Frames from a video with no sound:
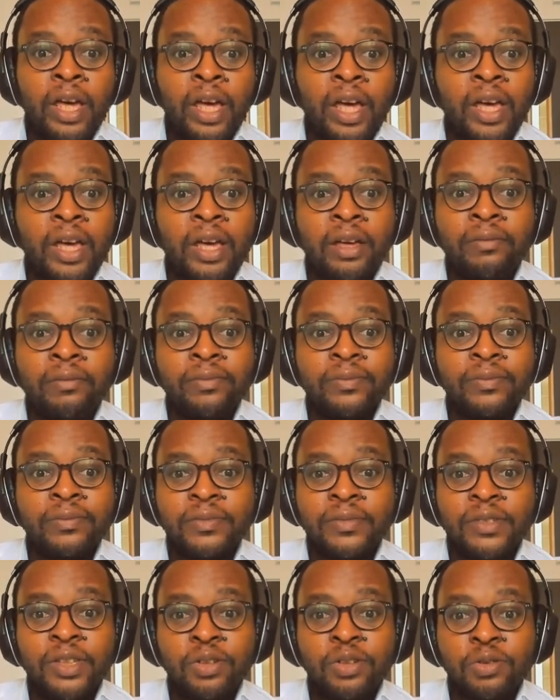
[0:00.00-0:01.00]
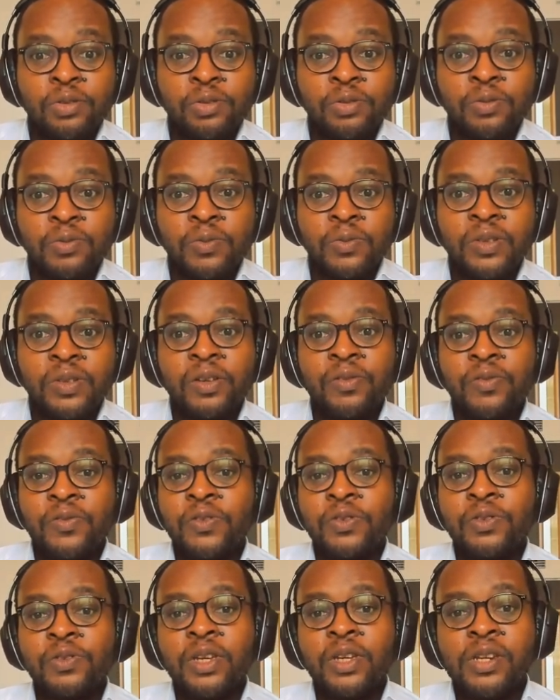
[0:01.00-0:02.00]
If
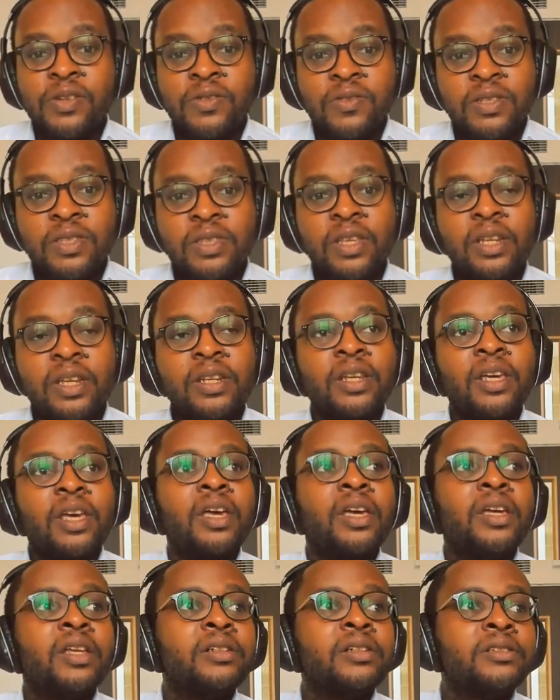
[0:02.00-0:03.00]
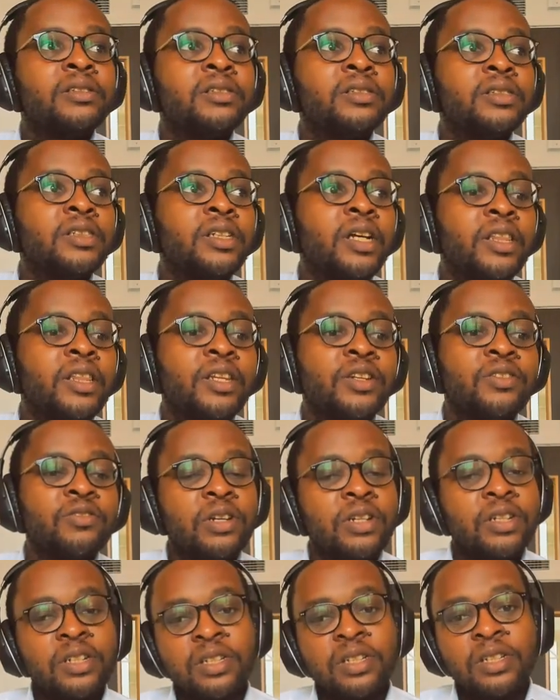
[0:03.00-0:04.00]
you're interested in the
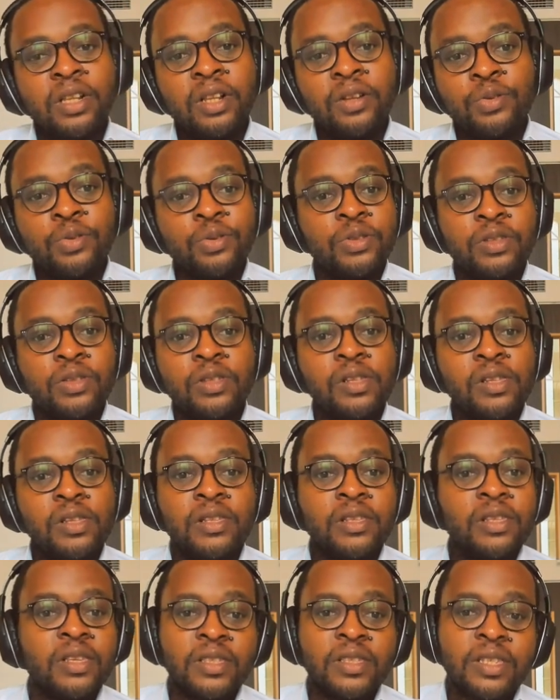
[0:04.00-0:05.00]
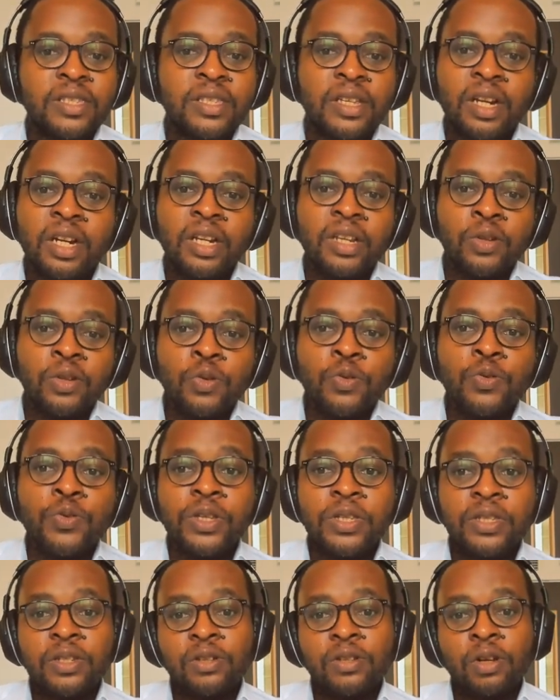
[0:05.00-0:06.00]
traditional routes, there's certainly no
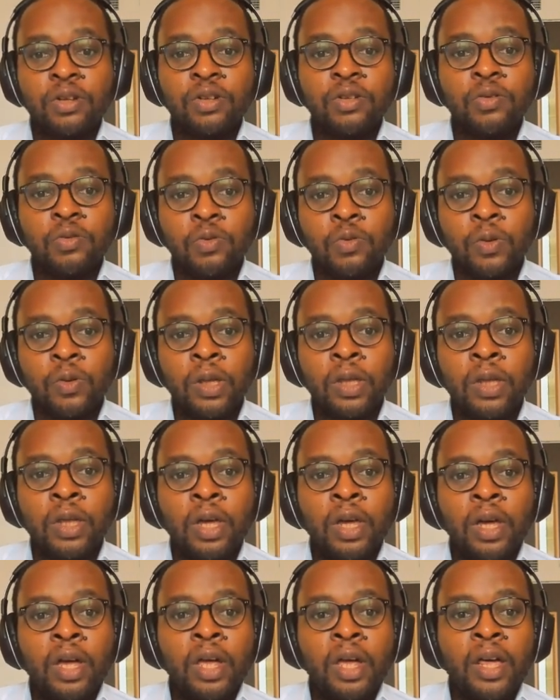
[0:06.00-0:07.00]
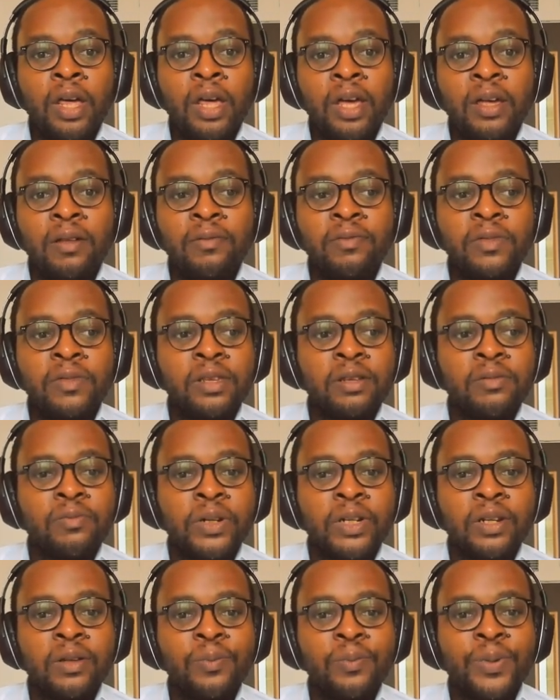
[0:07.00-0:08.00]
reason not to.
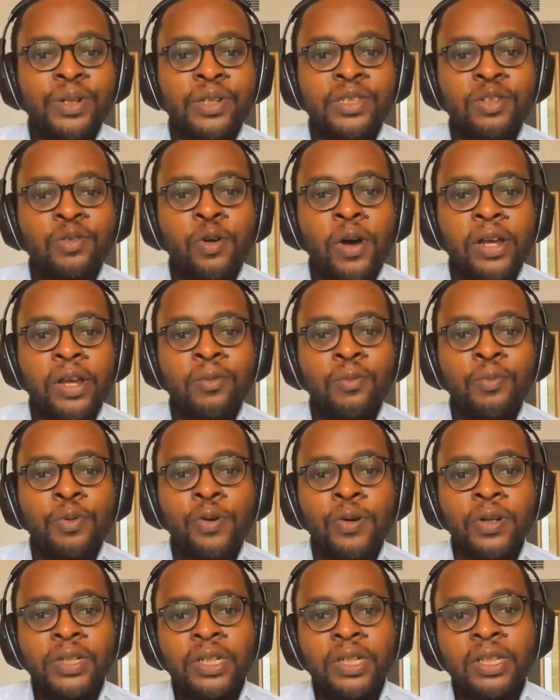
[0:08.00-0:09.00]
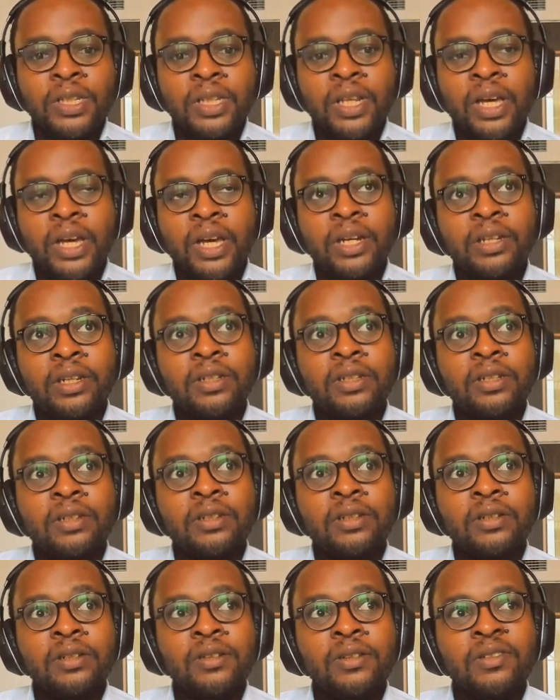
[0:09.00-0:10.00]
But it's quite important that
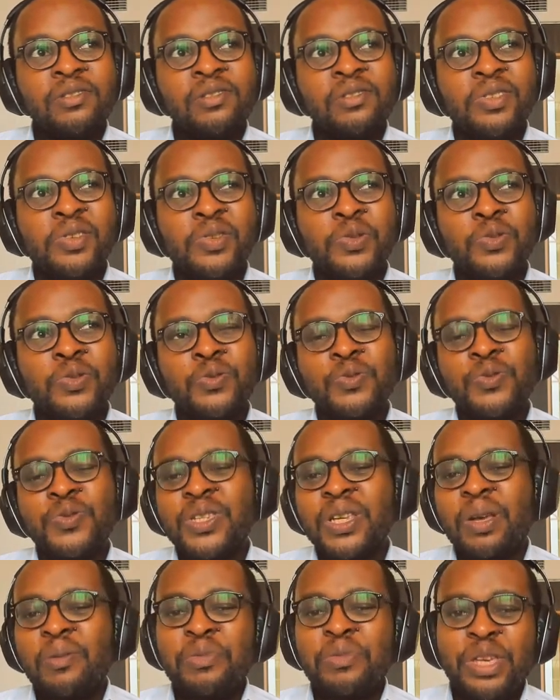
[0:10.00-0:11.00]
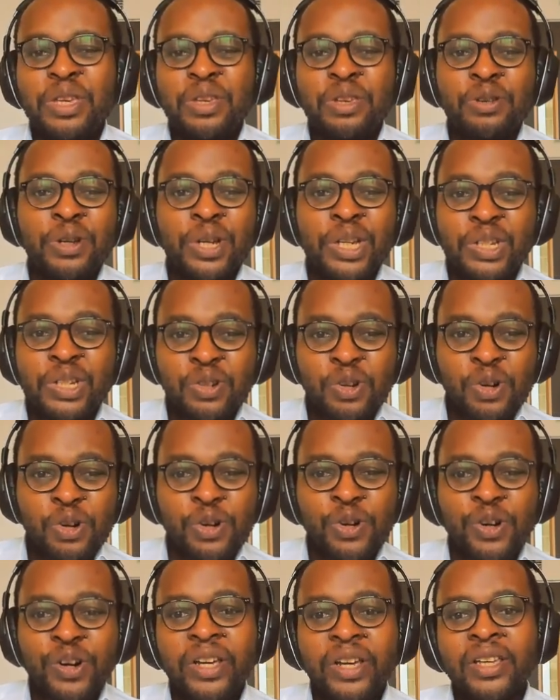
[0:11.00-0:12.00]
you do something you
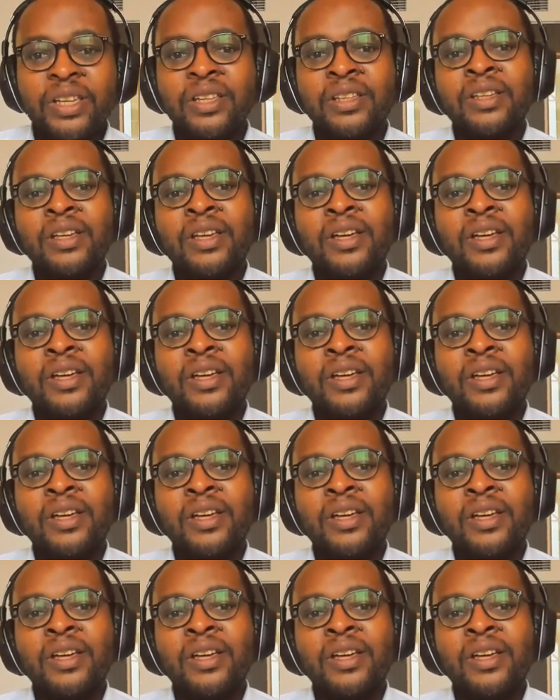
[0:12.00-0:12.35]
enjoy.